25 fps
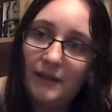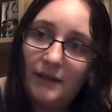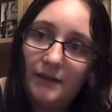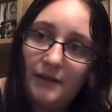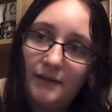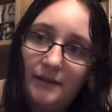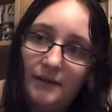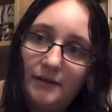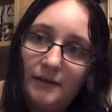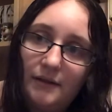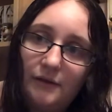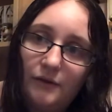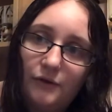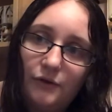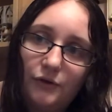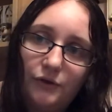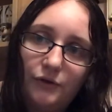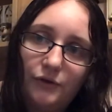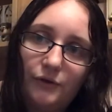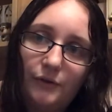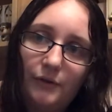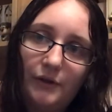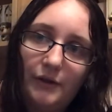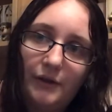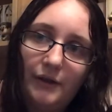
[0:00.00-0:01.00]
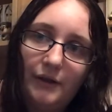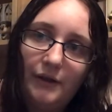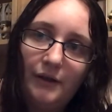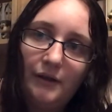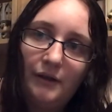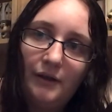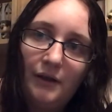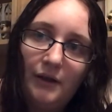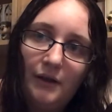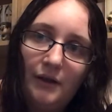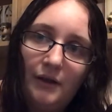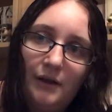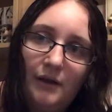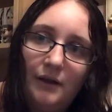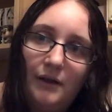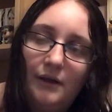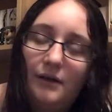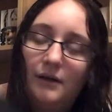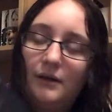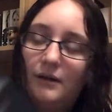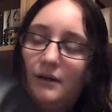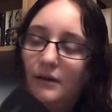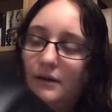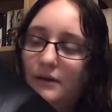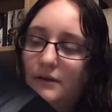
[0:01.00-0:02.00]
It's shorter,
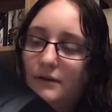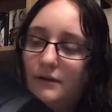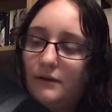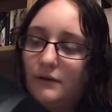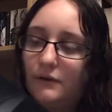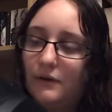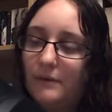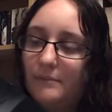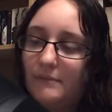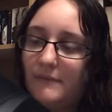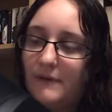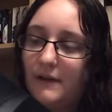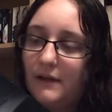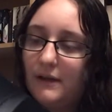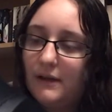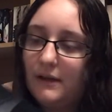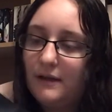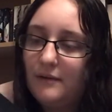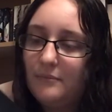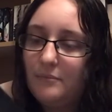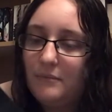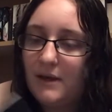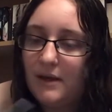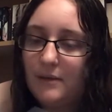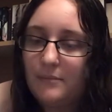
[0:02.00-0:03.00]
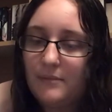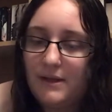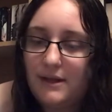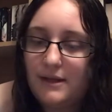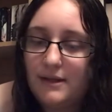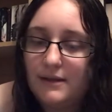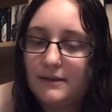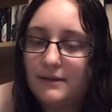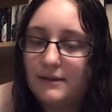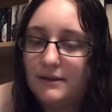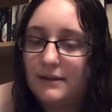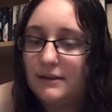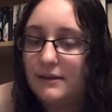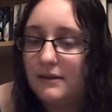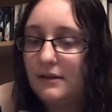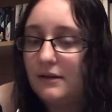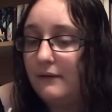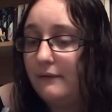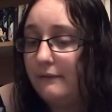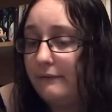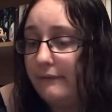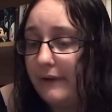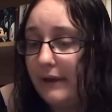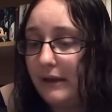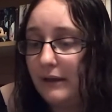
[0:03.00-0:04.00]
so I'm thinking maybe this is
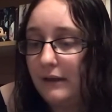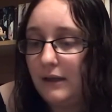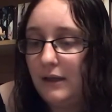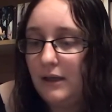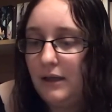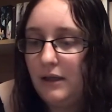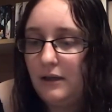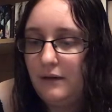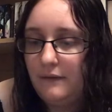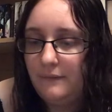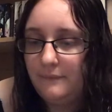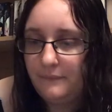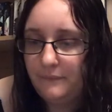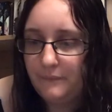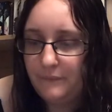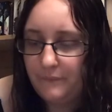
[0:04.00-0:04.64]
a novella,